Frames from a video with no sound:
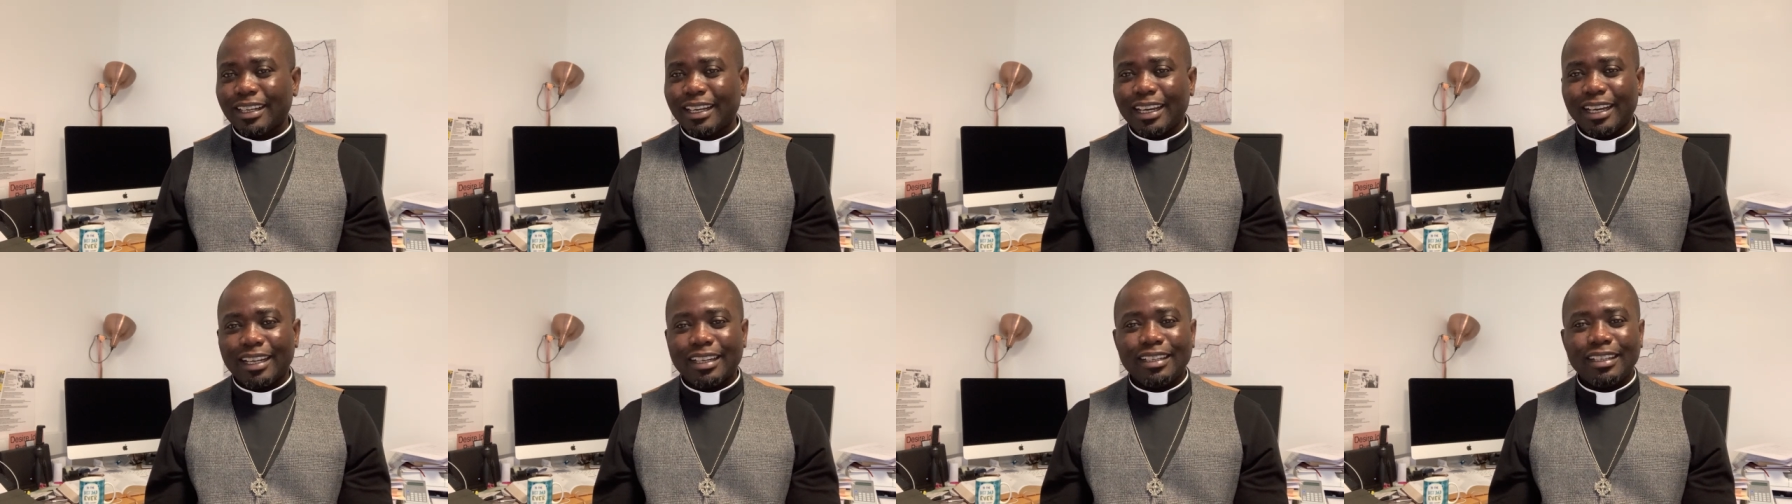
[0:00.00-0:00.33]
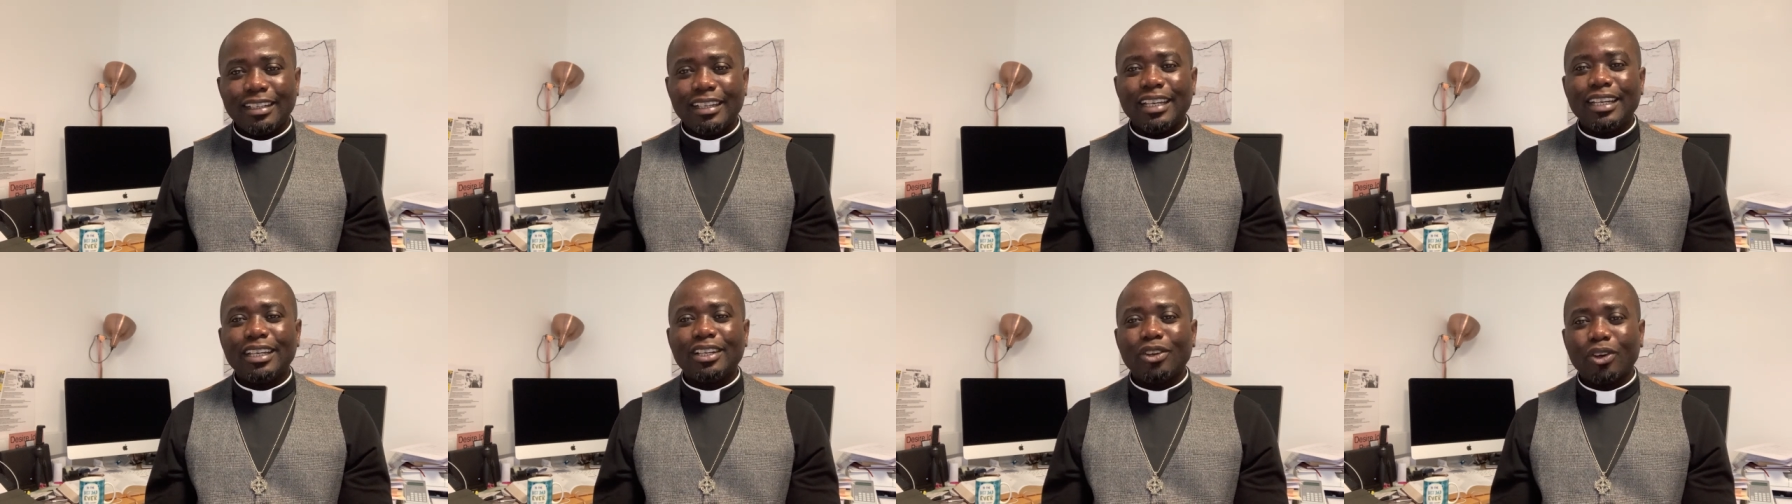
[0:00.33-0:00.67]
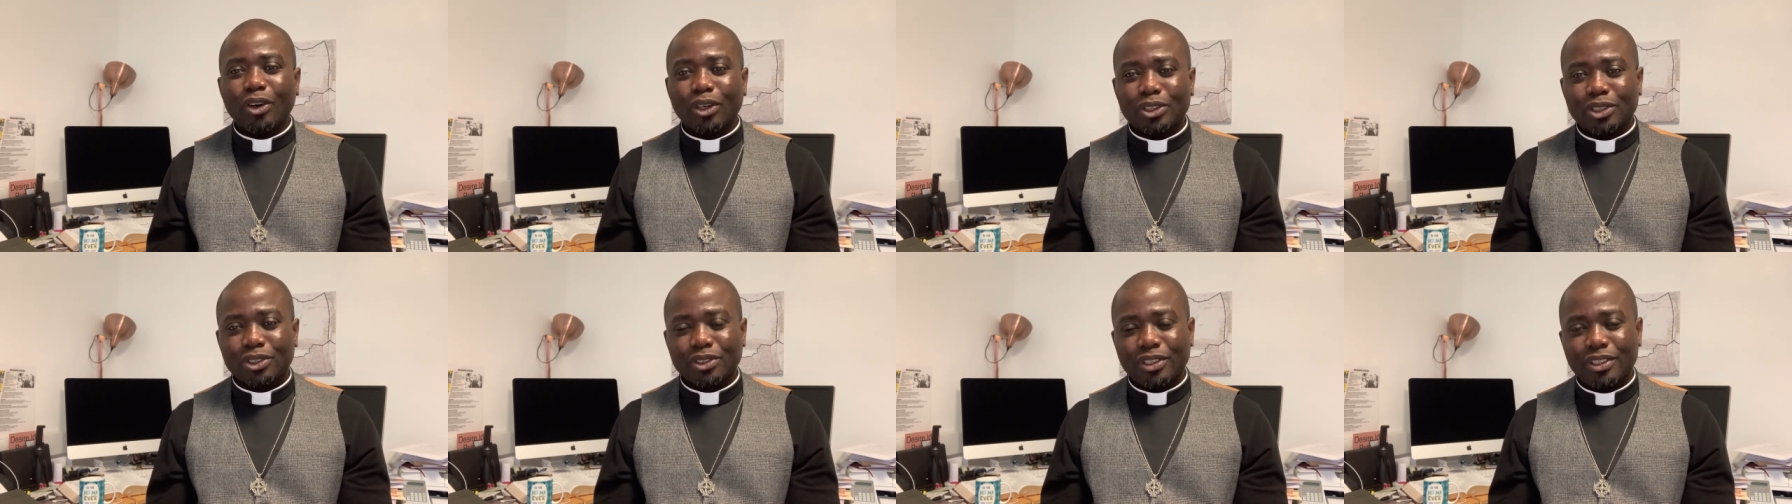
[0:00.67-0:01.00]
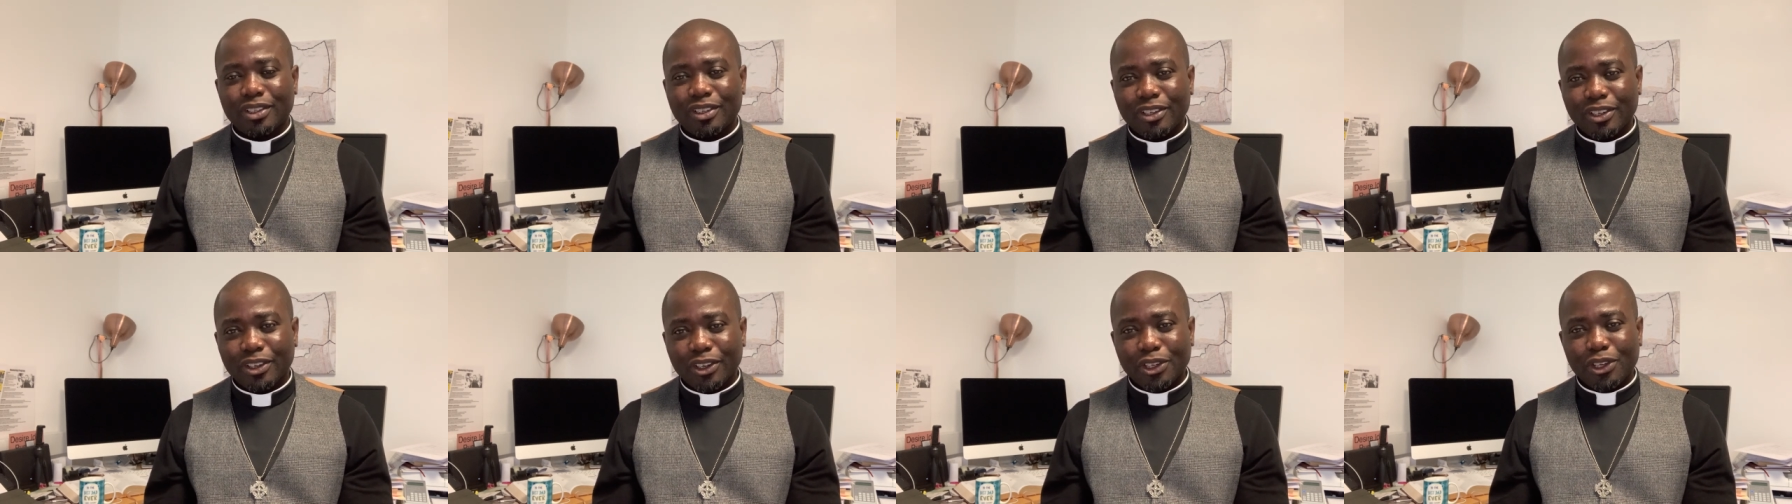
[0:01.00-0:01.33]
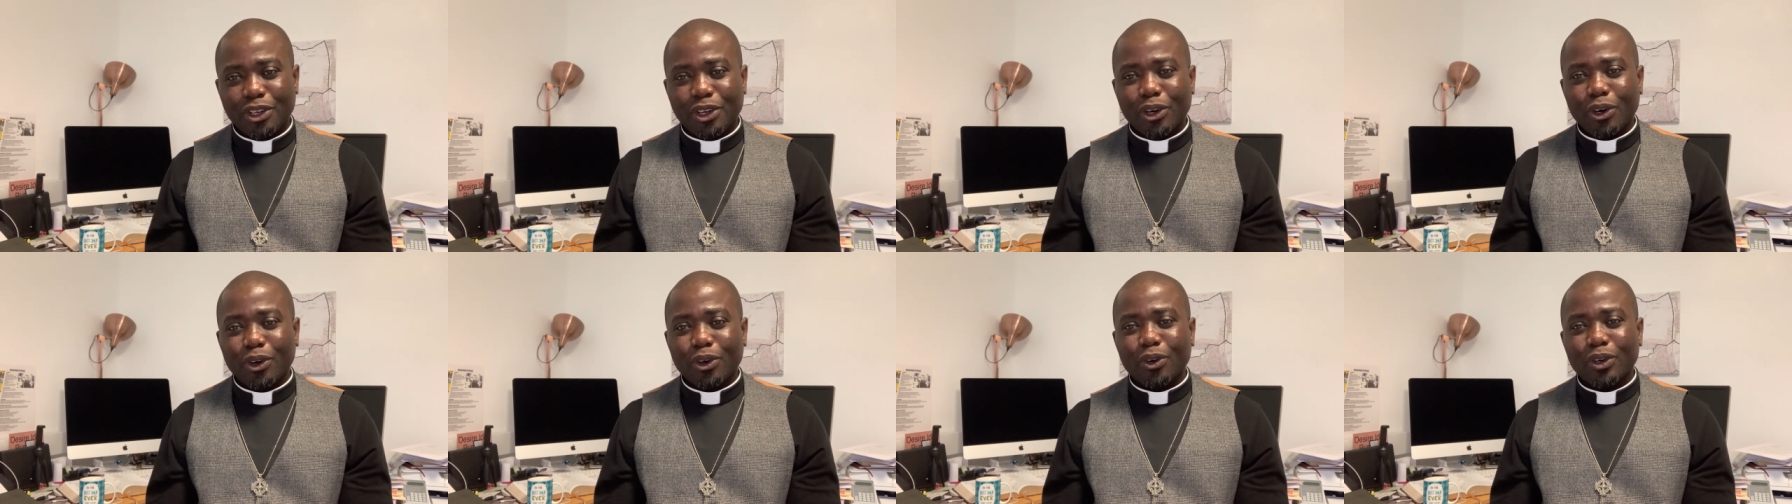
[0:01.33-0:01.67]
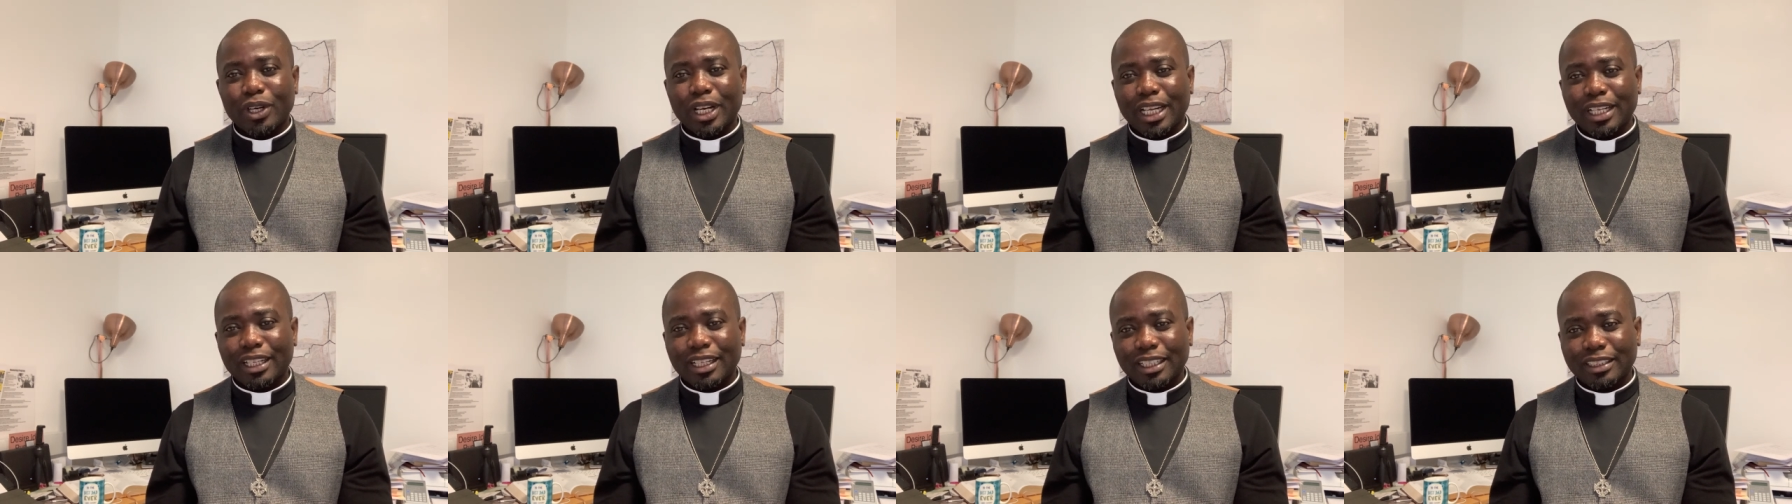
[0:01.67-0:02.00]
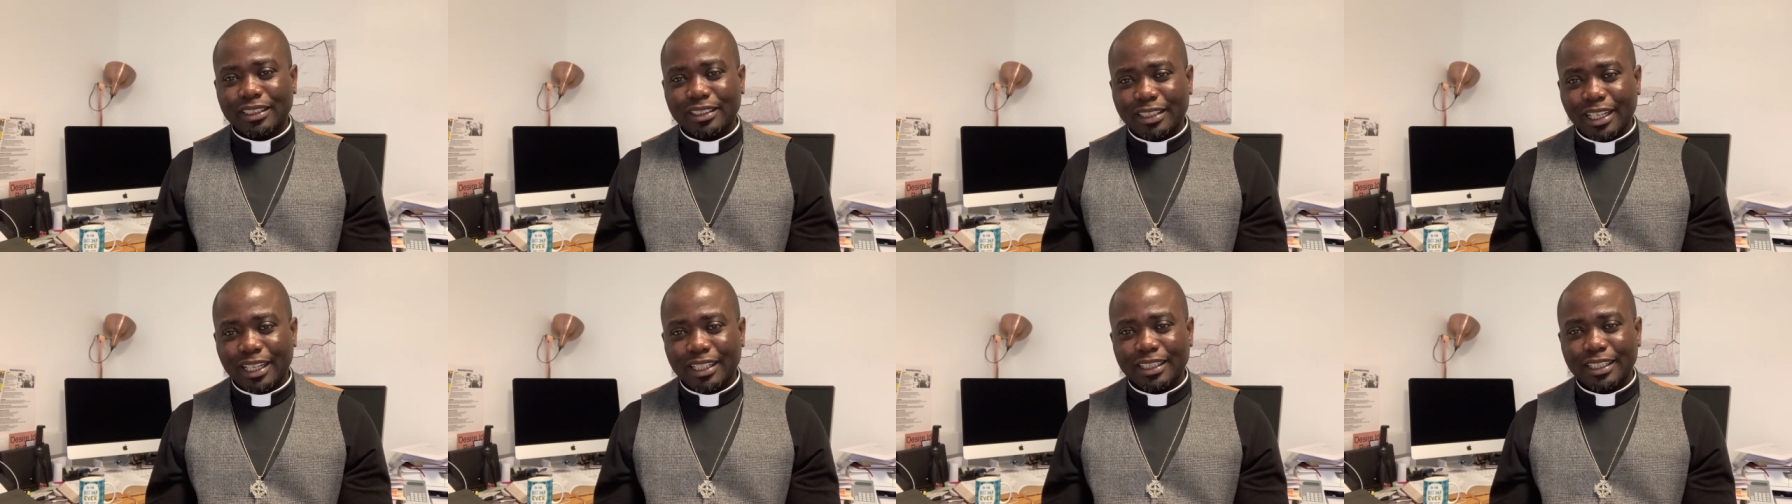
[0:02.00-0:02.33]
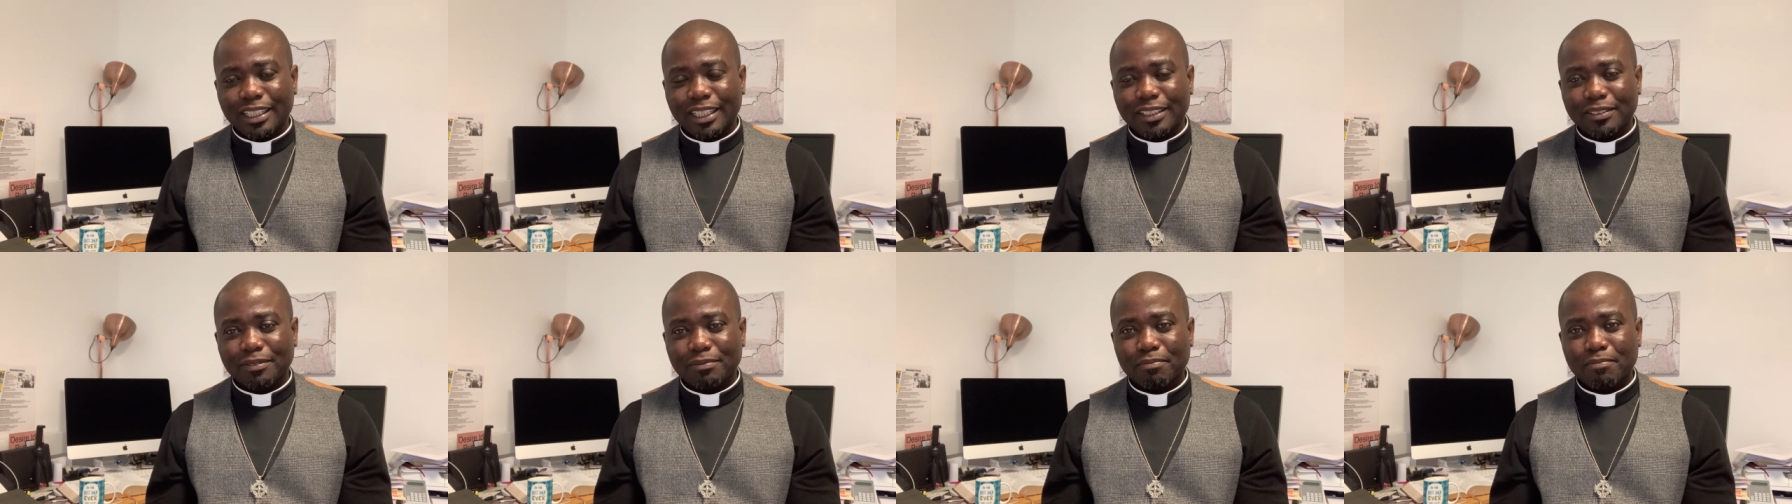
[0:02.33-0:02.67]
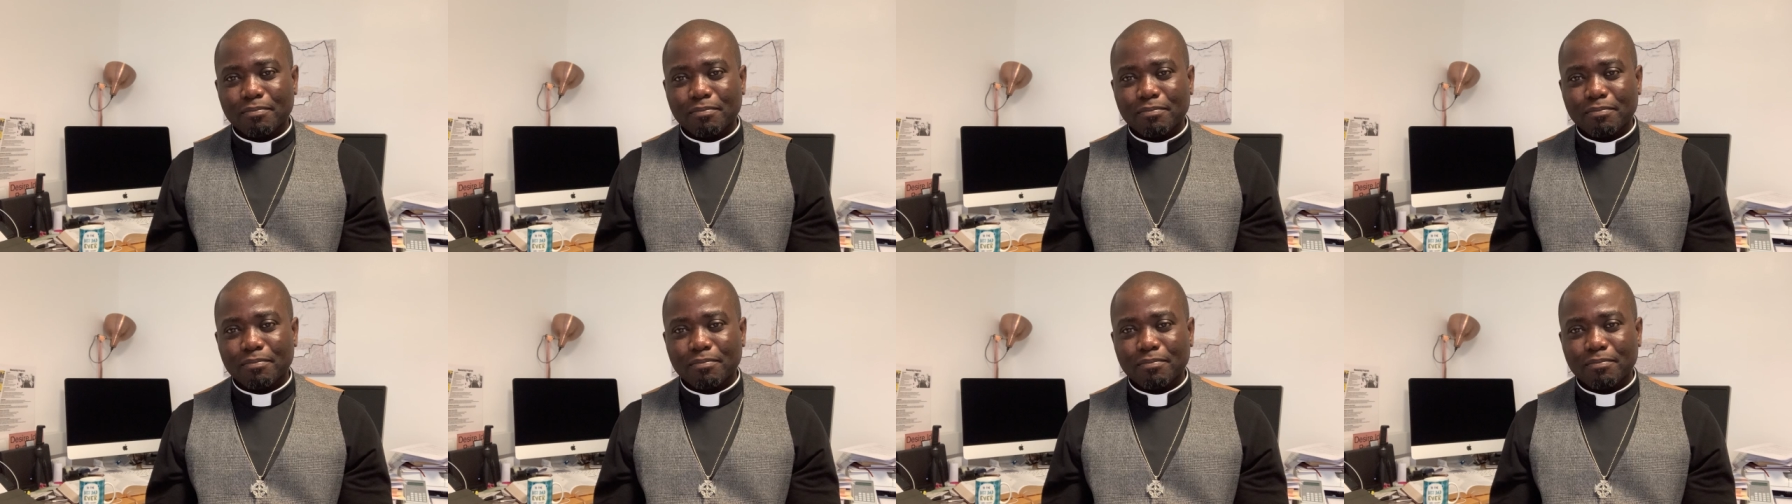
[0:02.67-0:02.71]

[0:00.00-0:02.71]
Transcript: and lean not on your own understanding.